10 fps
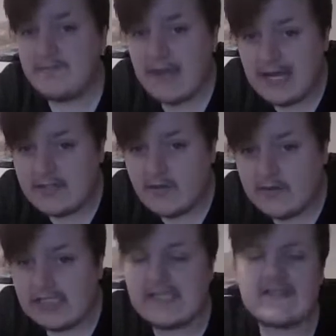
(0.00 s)
band on
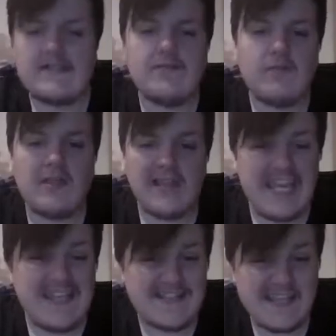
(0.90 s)
the list with Leeds,